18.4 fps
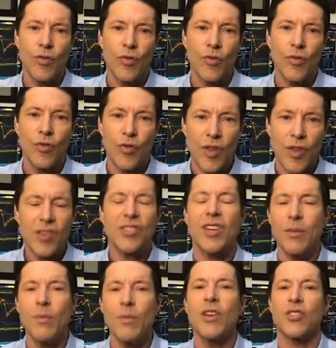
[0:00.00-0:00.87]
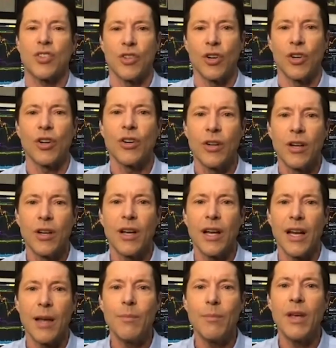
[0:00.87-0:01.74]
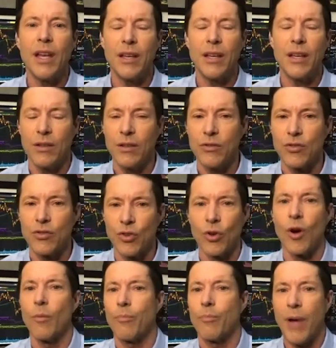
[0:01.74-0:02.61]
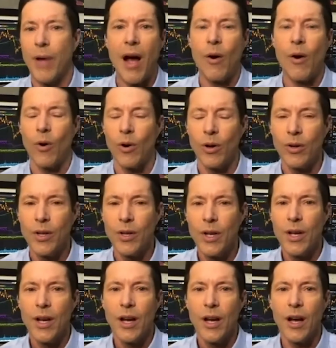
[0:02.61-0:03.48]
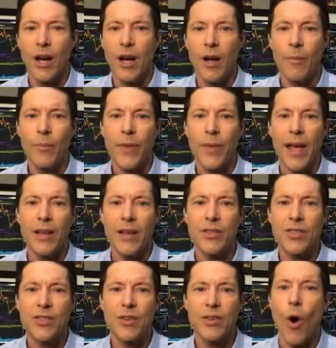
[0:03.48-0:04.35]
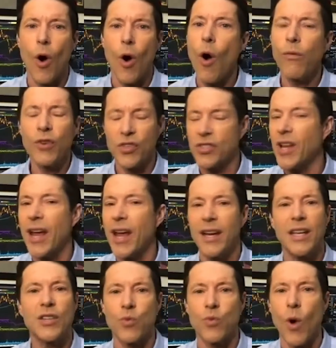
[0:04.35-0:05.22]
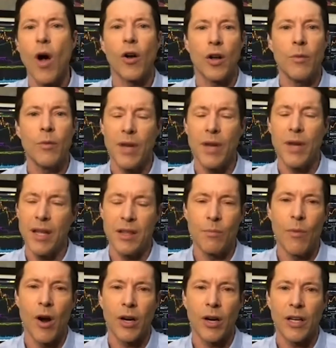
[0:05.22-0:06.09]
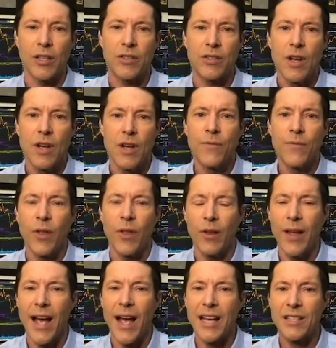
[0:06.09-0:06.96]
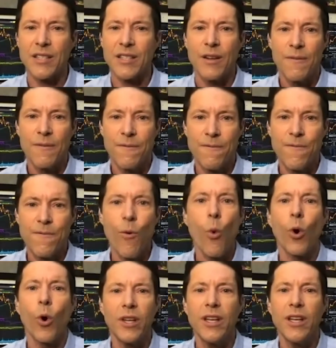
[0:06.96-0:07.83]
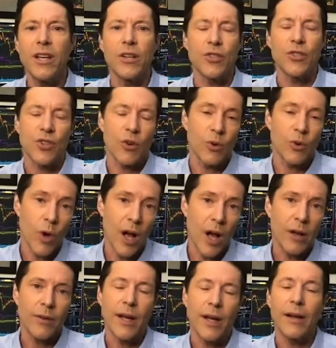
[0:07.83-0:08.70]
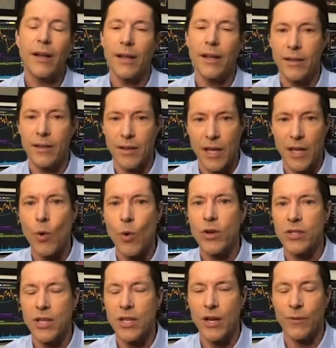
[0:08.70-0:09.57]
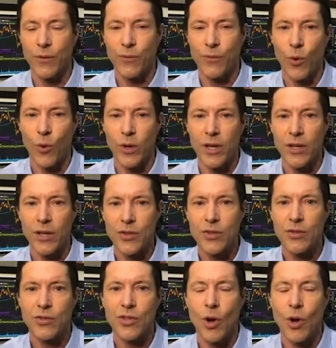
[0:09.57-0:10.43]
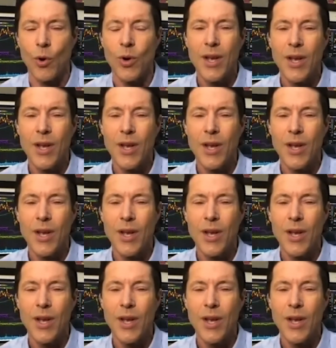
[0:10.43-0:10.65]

this commissioner, and I mean Jerome Powell, has overstayed his welcome in the markets for the last 4 years. He wasn't here for 4 years. So